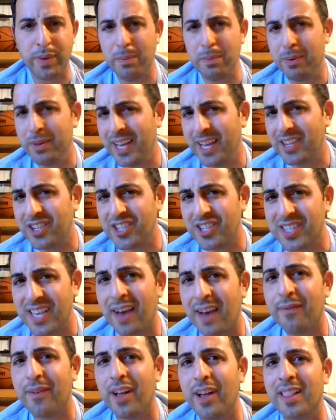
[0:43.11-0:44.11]
people that just
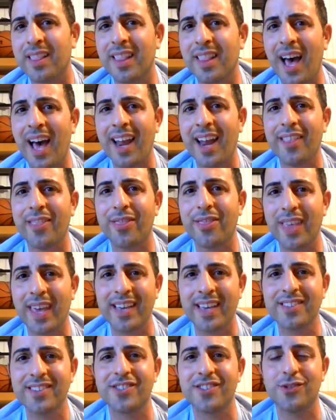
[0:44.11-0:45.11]
have a lot of
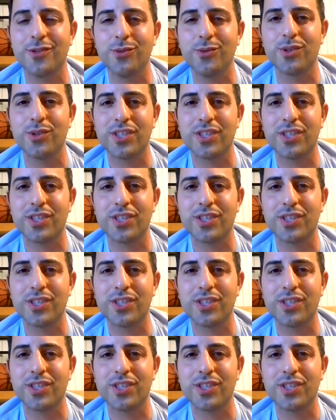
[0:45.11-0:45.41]
things to